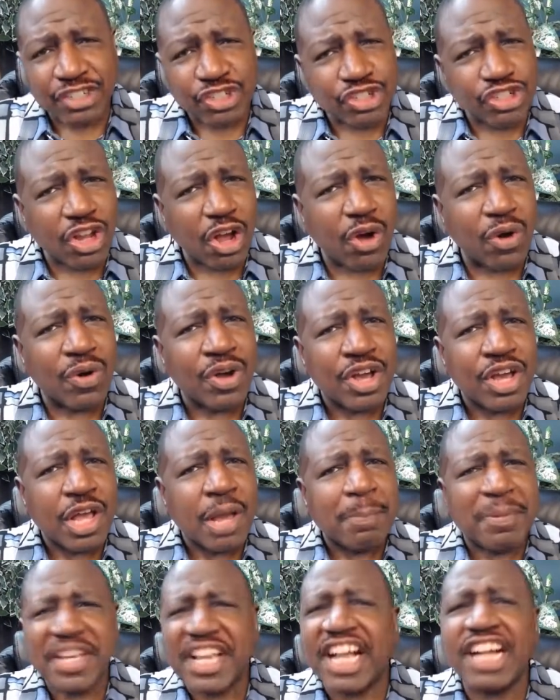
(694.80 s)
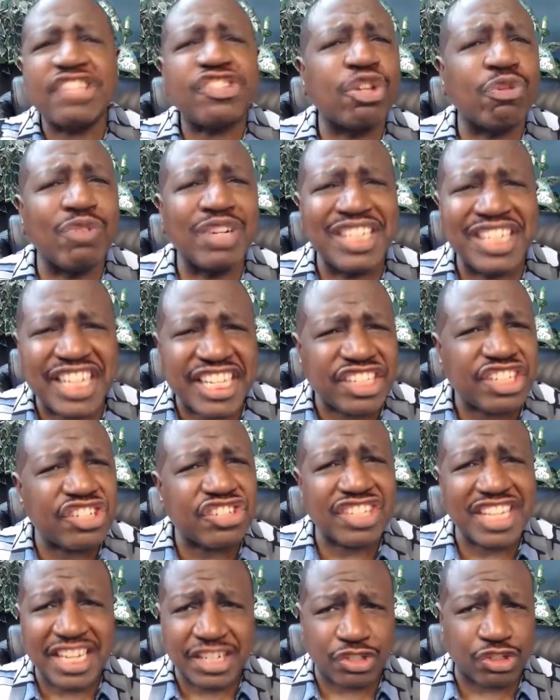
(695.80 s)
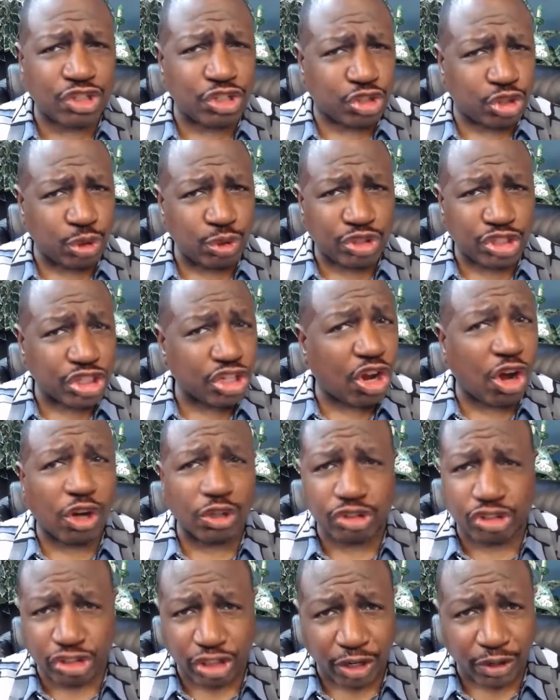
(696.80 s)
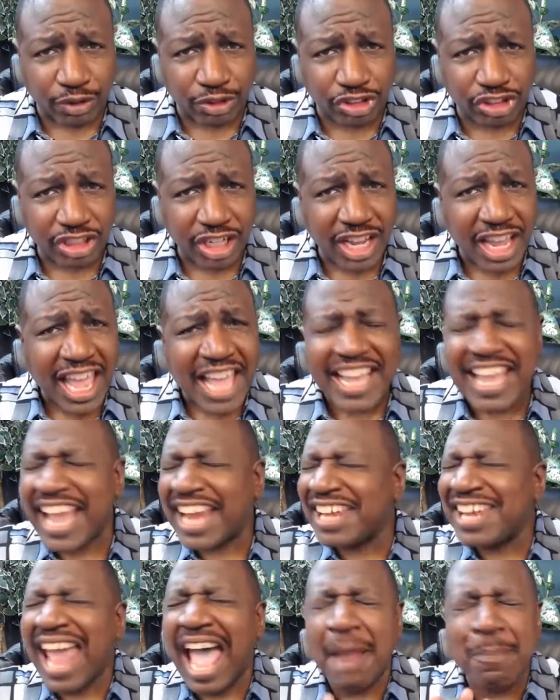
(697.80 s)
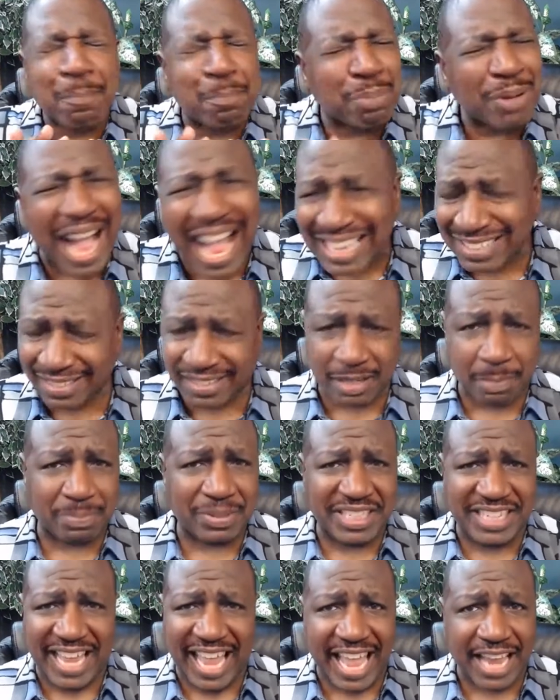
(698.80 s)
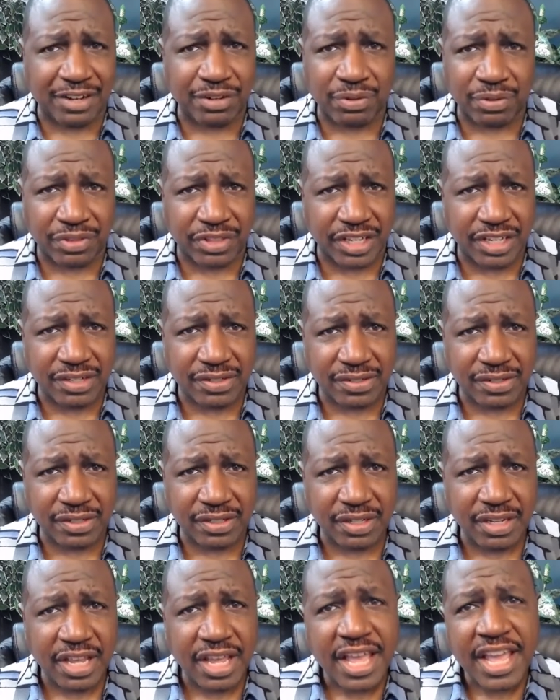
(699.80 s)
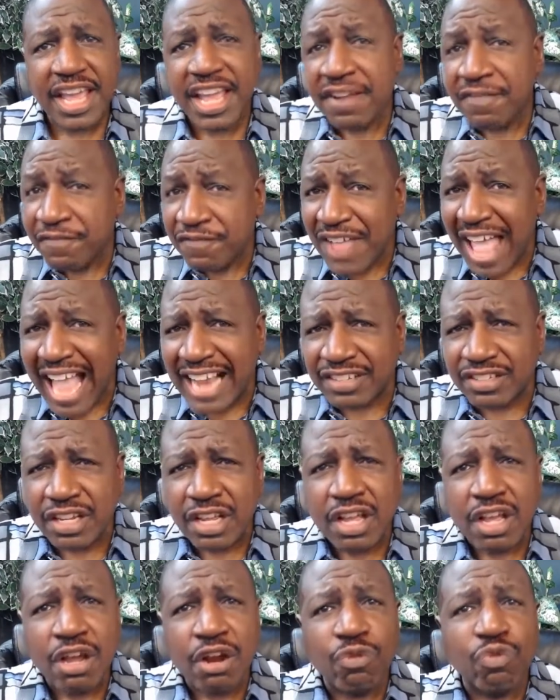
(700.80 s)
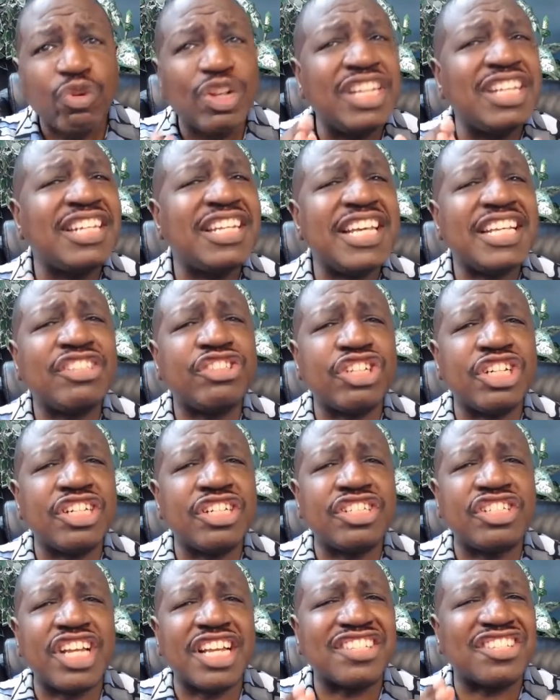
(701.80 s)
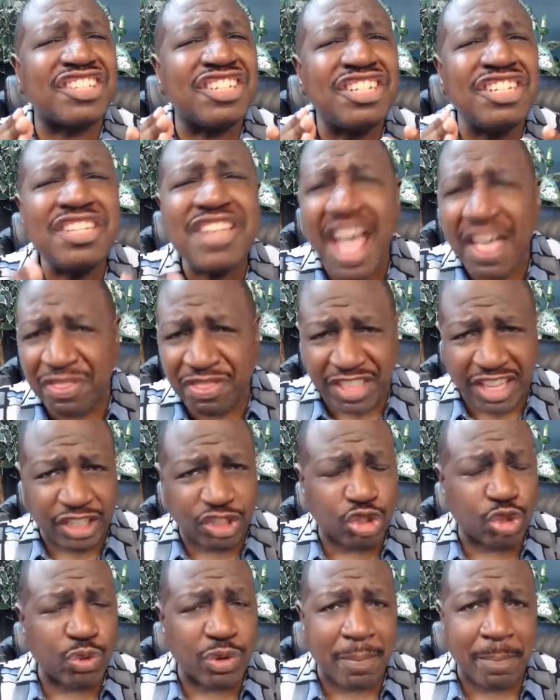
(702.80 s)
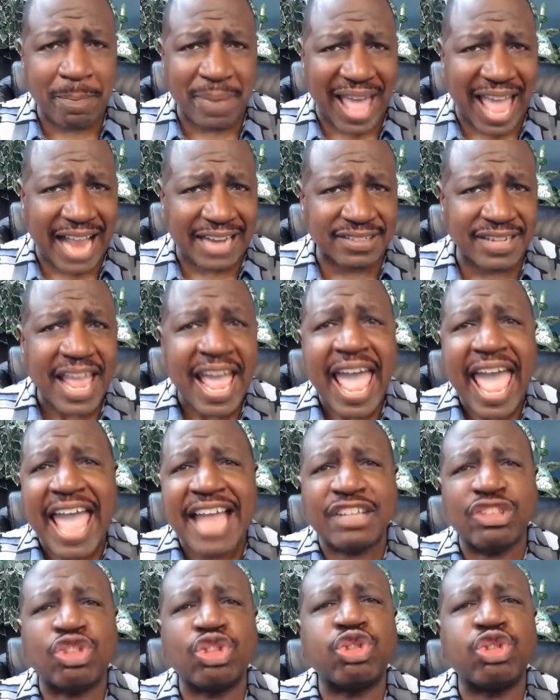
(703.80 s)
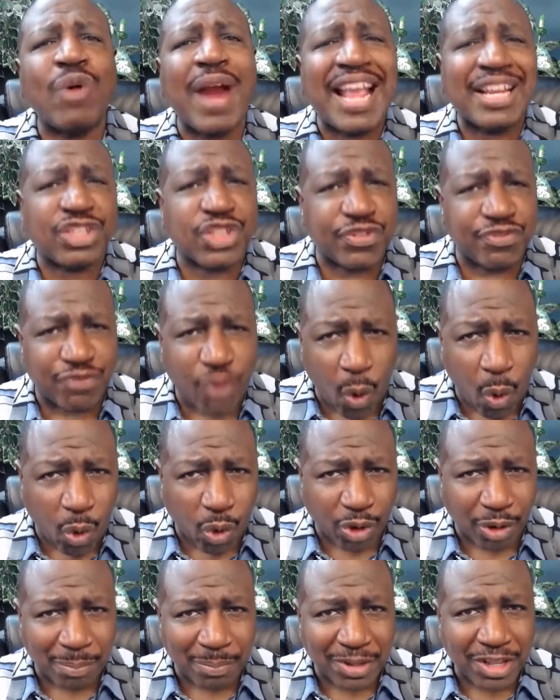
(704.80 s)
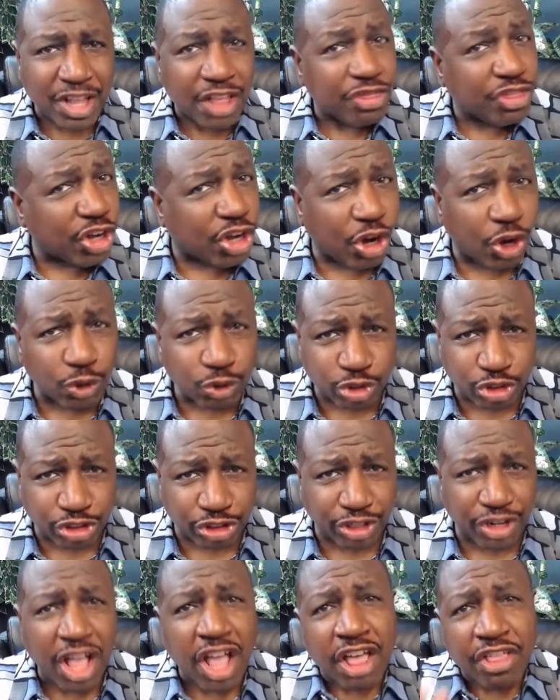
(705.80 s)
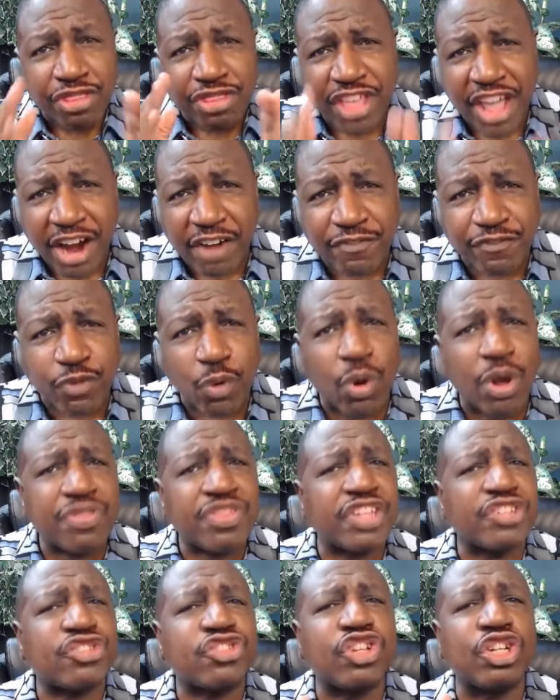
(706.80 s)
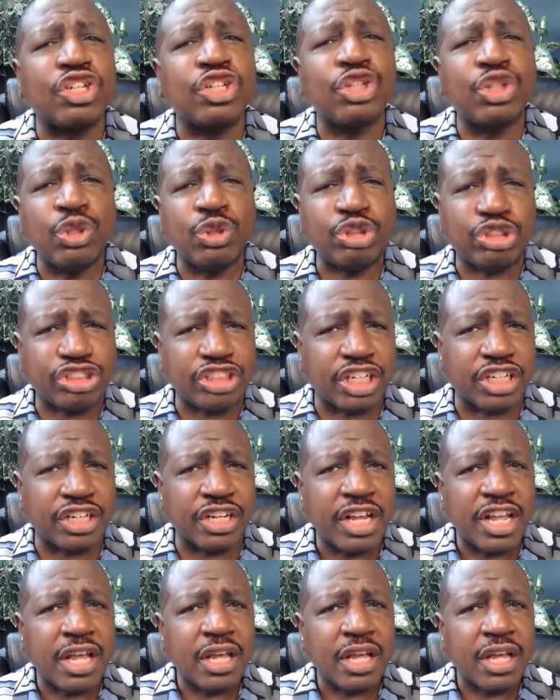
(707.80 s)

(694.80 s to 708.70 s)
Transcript: so, because the religious institution called church cannot possibly handle this, in fact, religion does nothing to impact and transform the culture. Therefore, the solution